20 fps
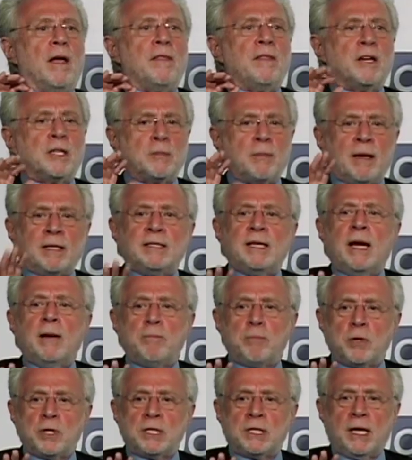There's about
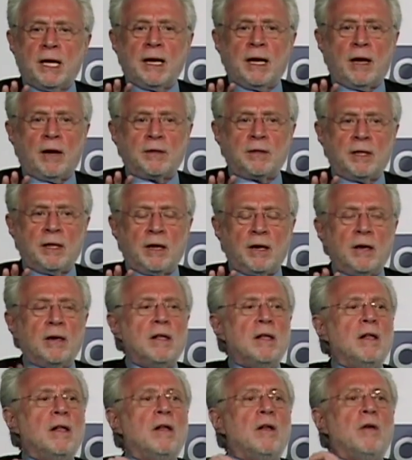10% out
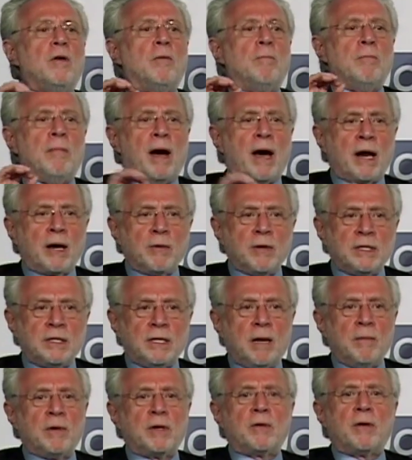there, moderate
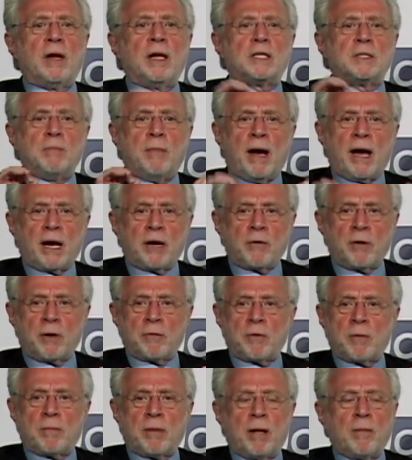Democrats,
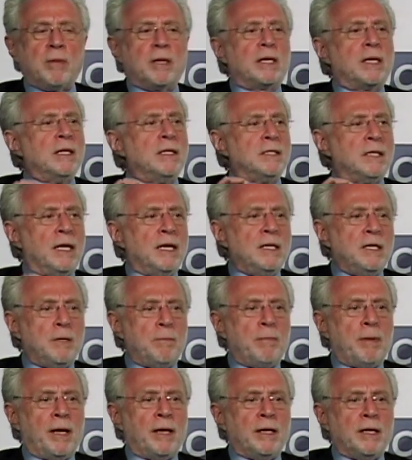moderate Republicans,
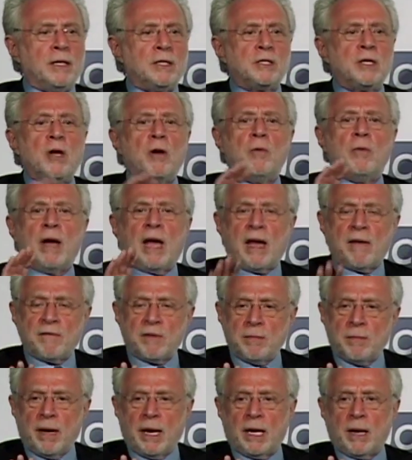independents, who
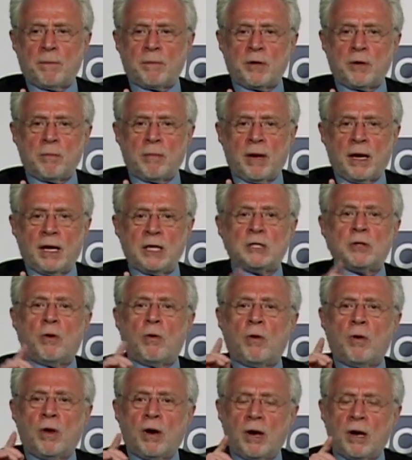haven't made up their minds
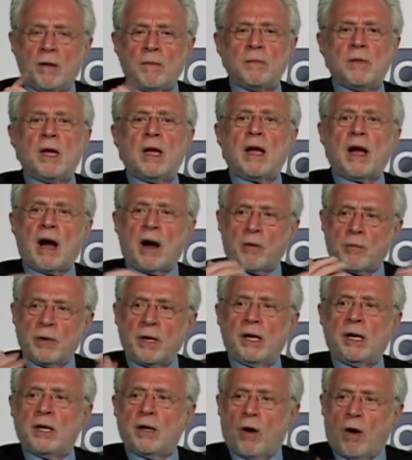or are
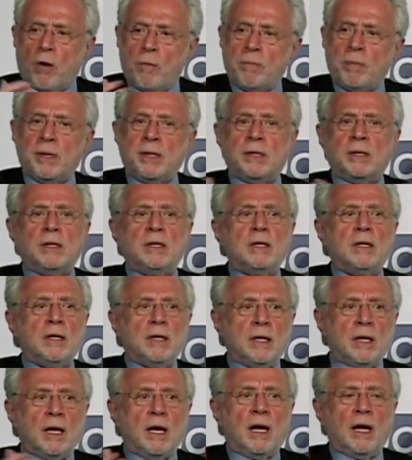really open
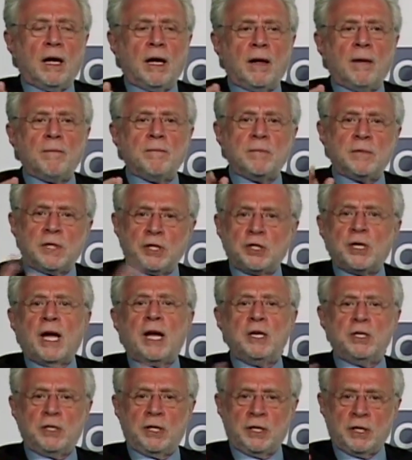to
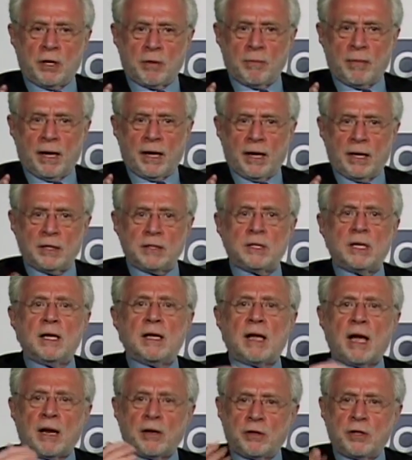changing their minds
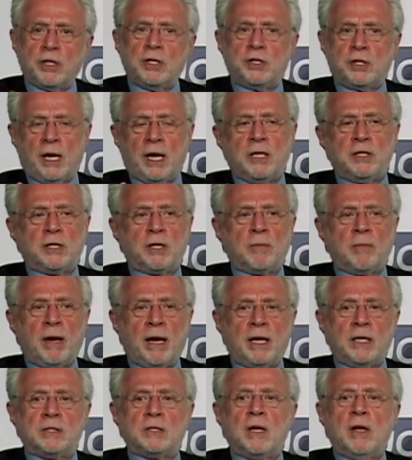and could change their
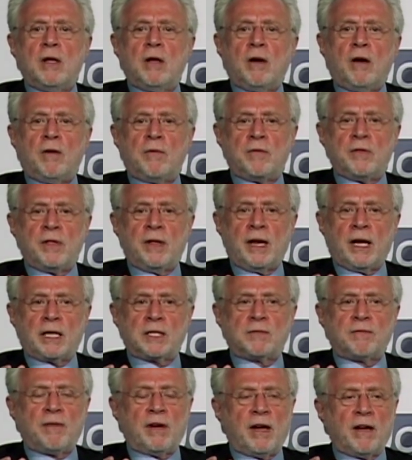minds over the
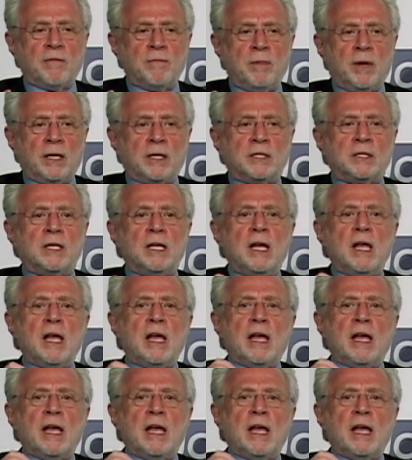next 5 months.